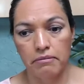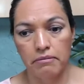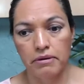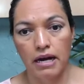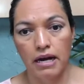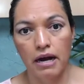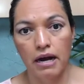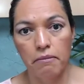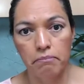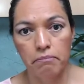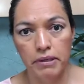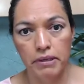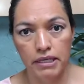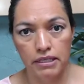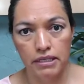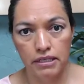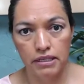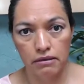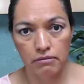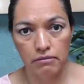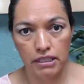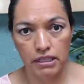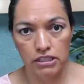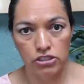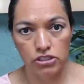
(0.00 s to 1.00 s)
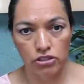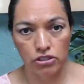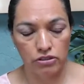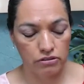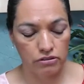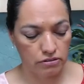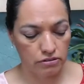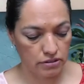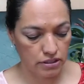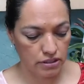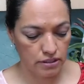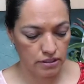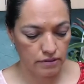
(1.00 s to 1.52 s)
happy in my job?
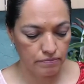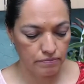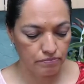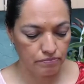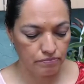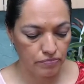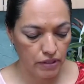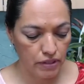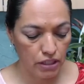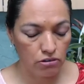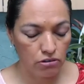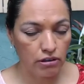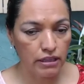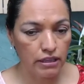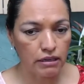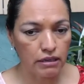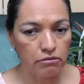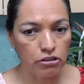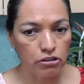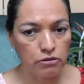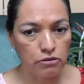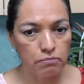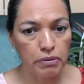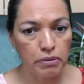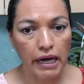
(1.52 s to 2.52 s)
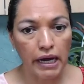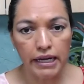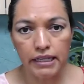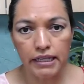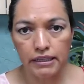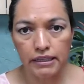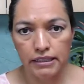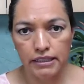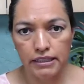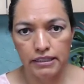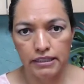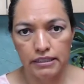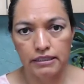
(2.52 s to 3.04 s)
What about
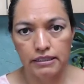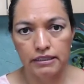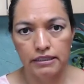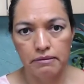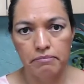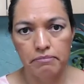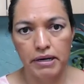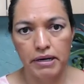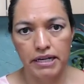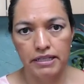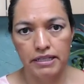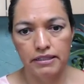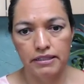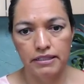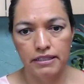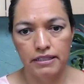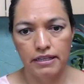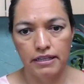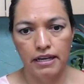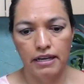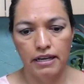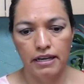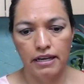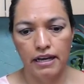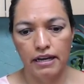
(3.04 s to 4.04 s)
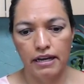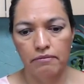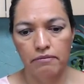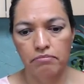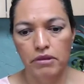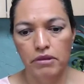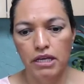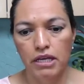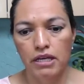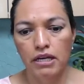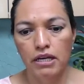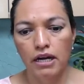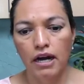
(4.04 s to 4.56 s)
parenting, in the parenting area?
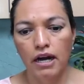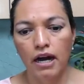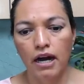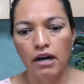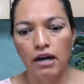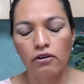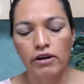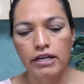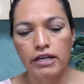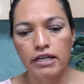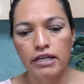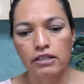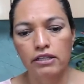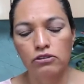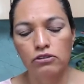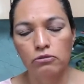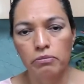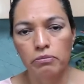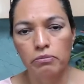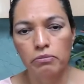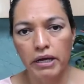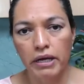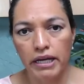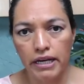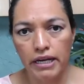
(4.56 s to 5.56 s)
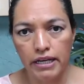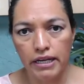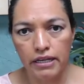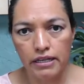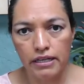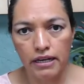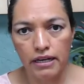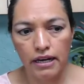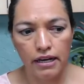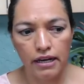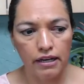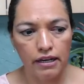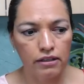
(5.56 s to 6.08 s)
How I can do better?
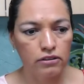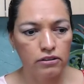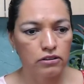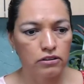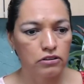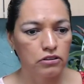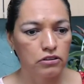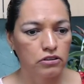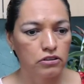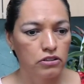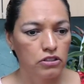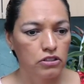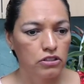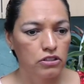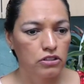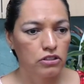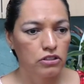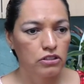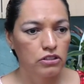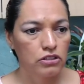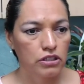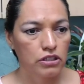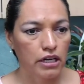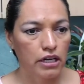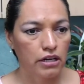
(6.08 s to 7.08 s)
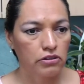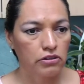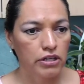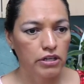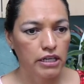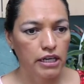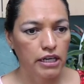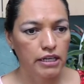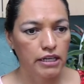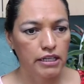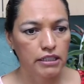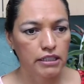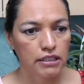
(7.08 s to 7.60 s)
How can
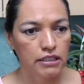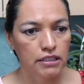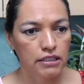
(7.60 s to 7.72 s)
I